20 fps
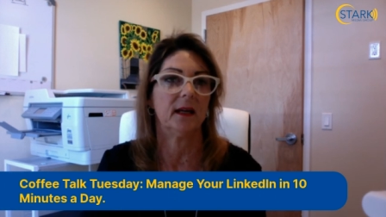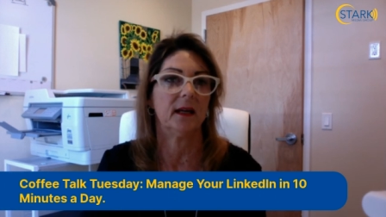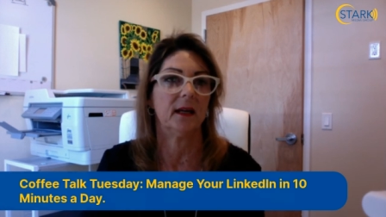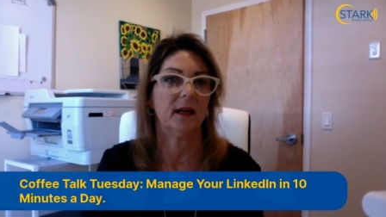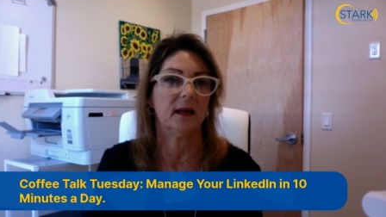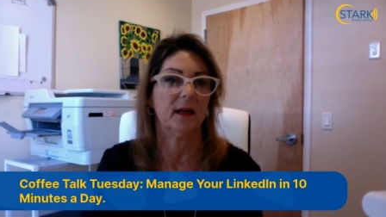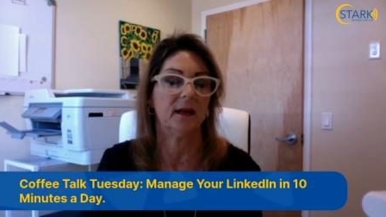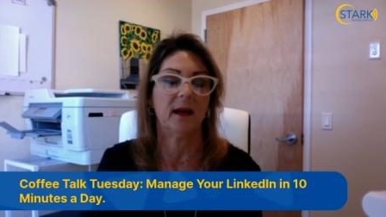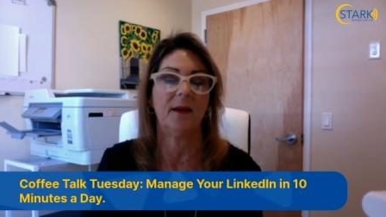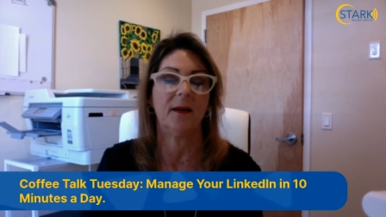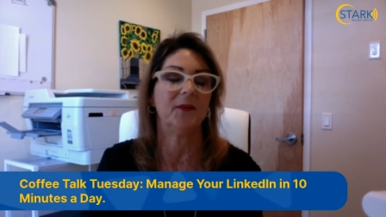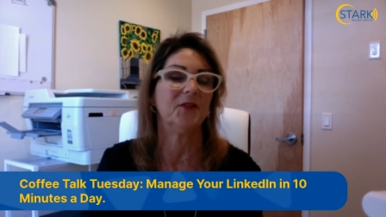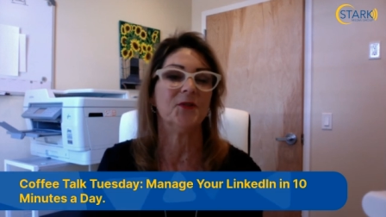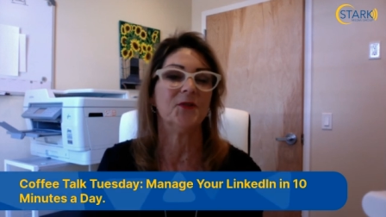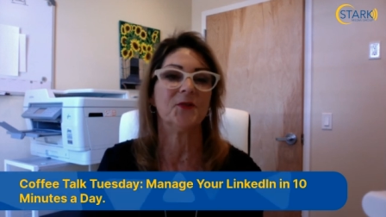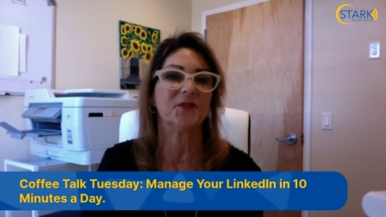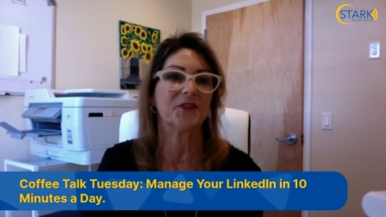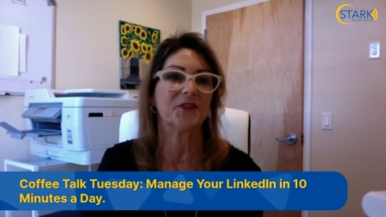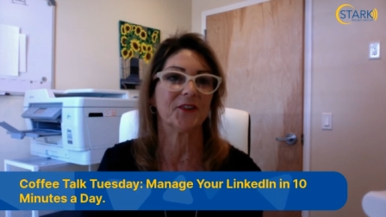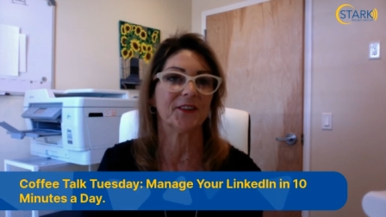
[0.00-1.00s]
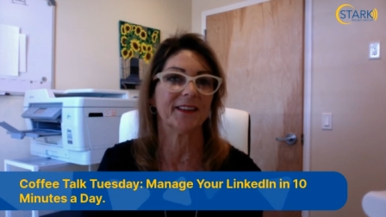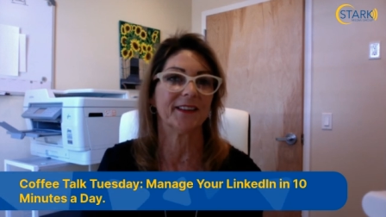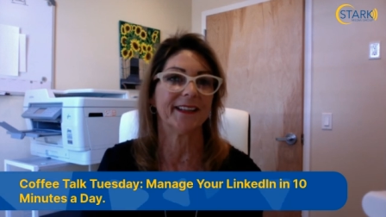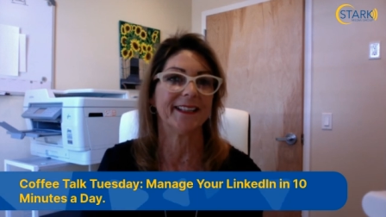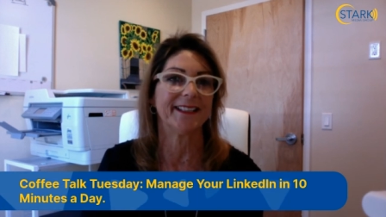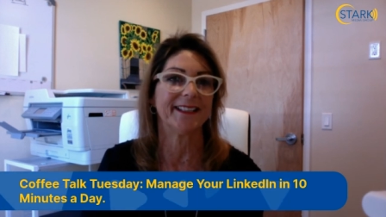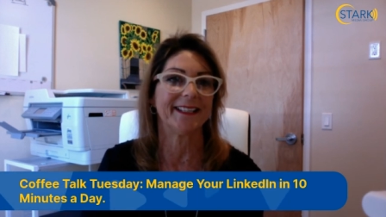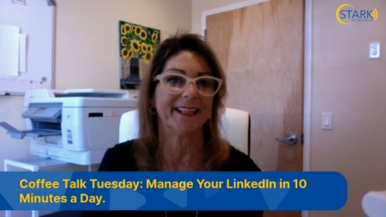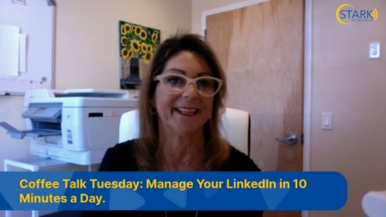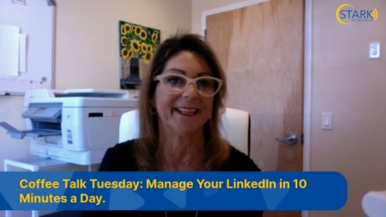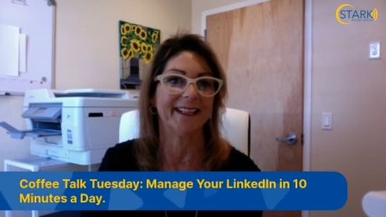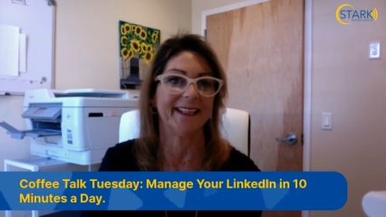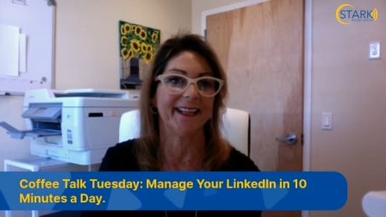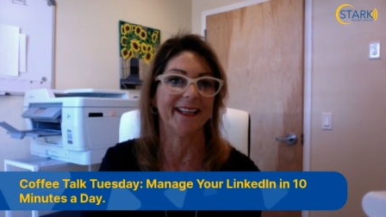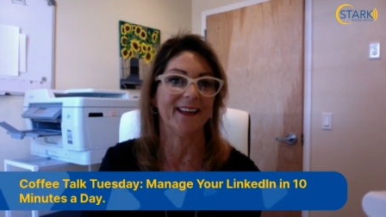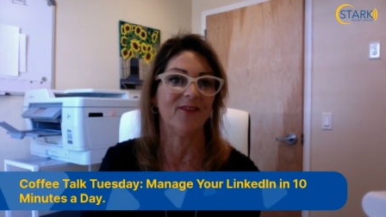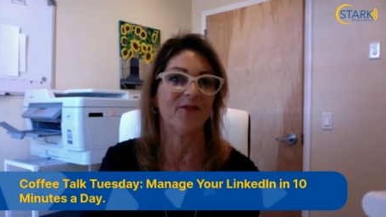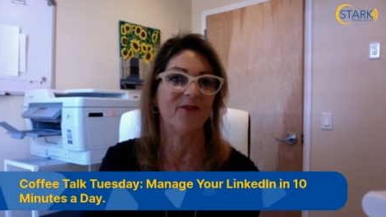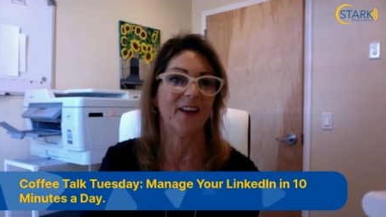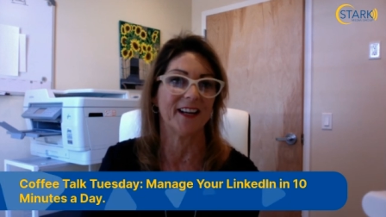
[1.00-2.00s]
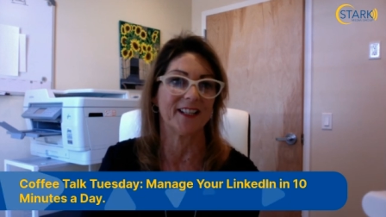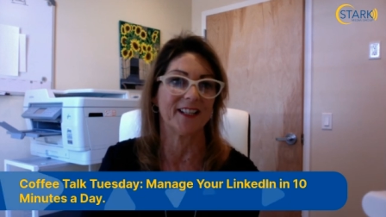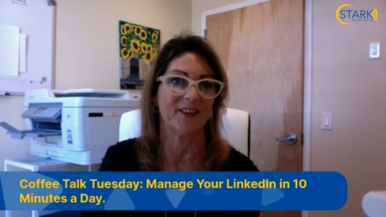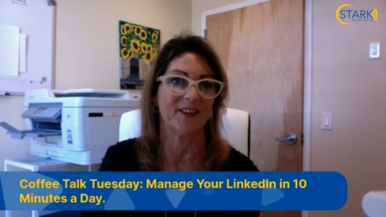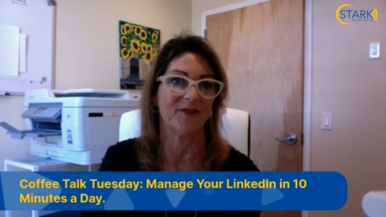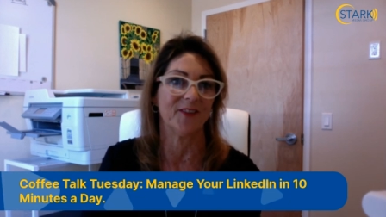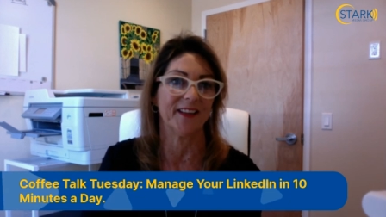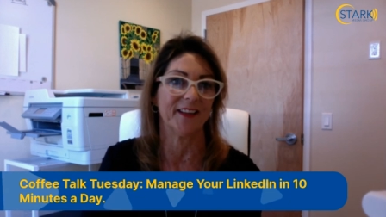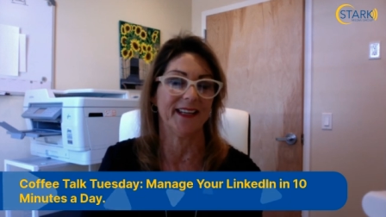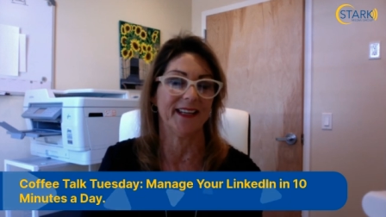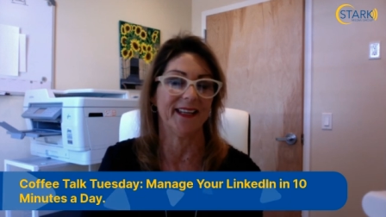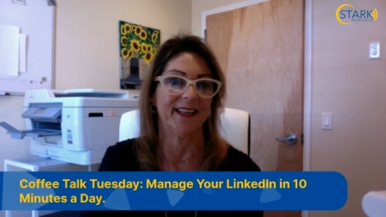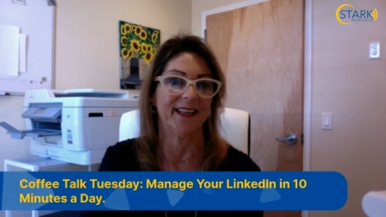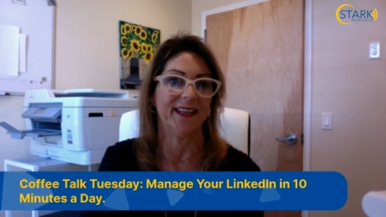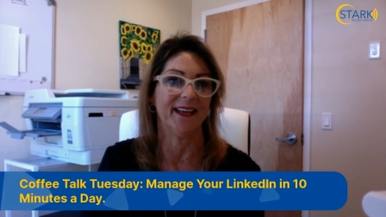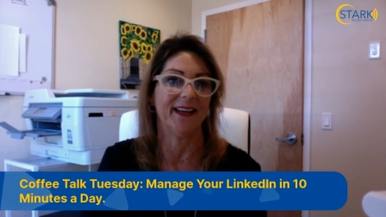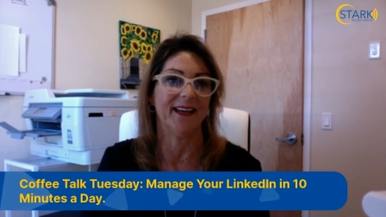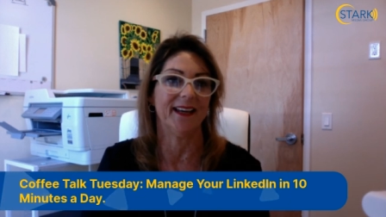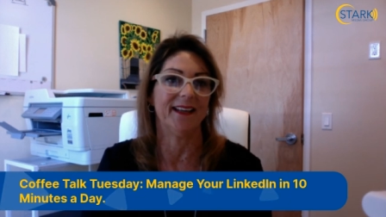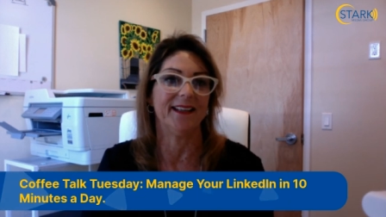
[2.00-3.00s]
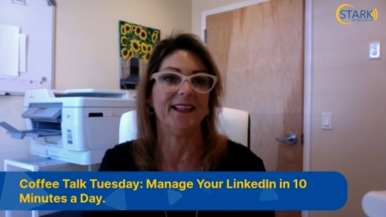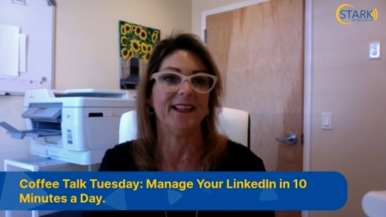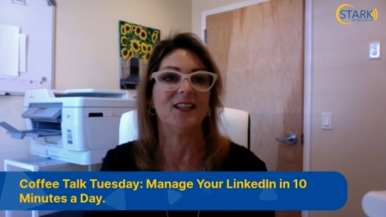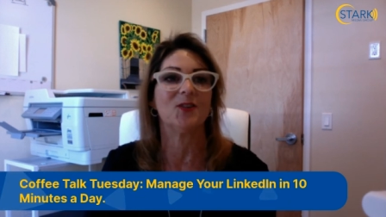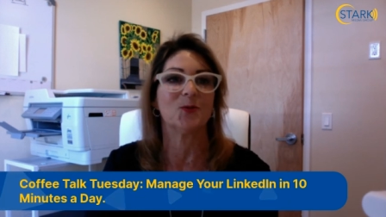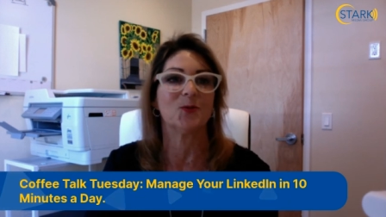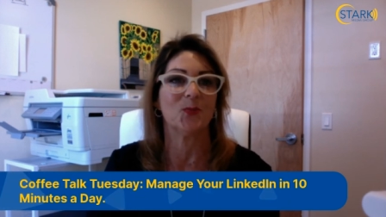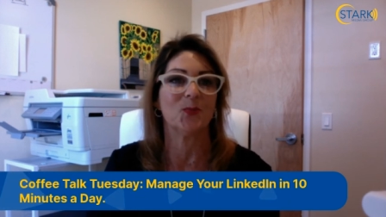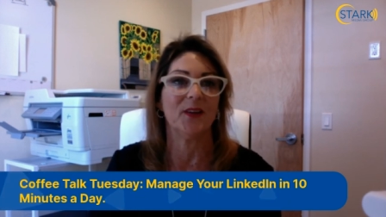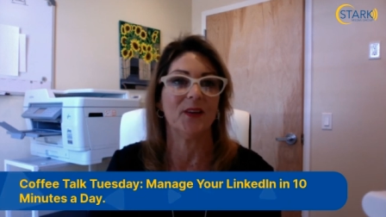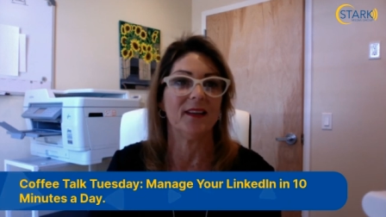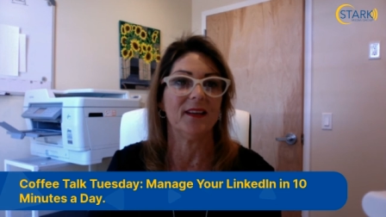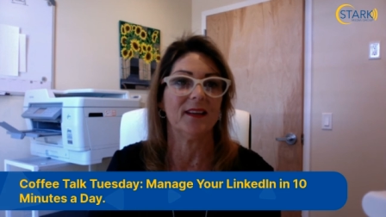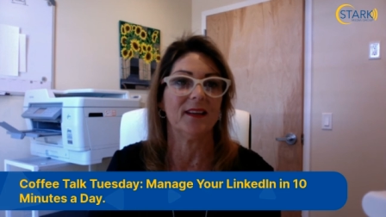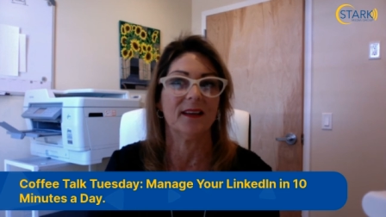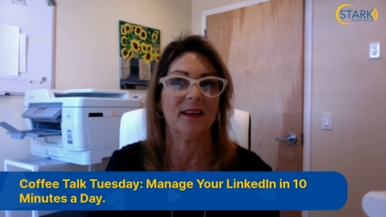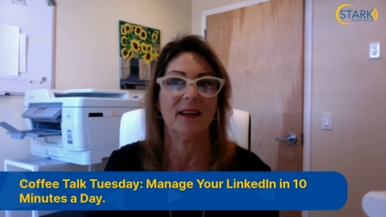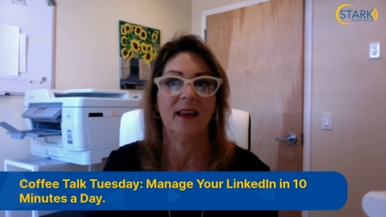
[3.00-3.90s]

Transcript: uh, use your LinkedIn effectively uh, each week.